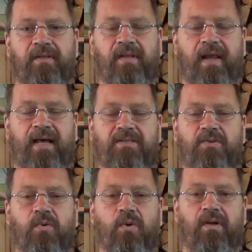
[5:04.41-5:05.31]
The
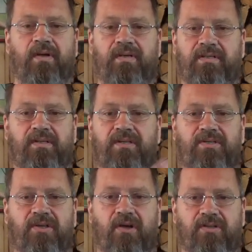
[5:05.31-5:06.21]
last quarter is a
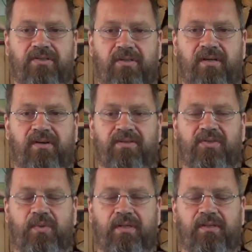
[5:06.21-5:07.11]
disaster here in
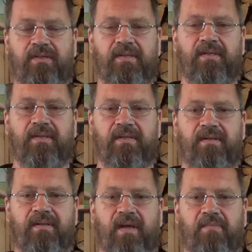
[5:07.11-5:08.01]
Sweden.
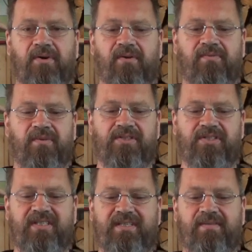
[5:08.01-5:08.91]
Number of
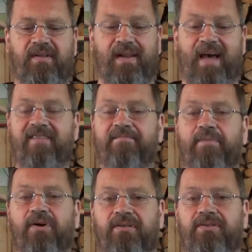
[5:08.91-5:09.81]
live
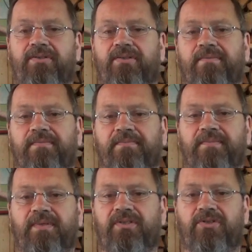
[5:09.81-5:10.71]
births
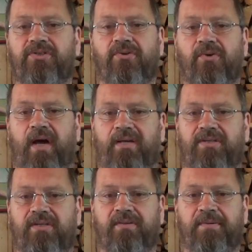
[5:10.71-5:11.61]
just
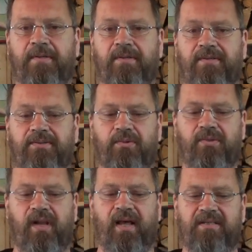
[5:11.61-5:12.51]
crashed during
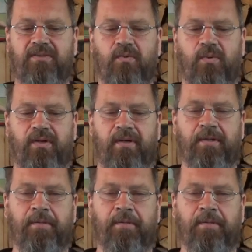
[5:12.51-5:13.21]
the last quarter.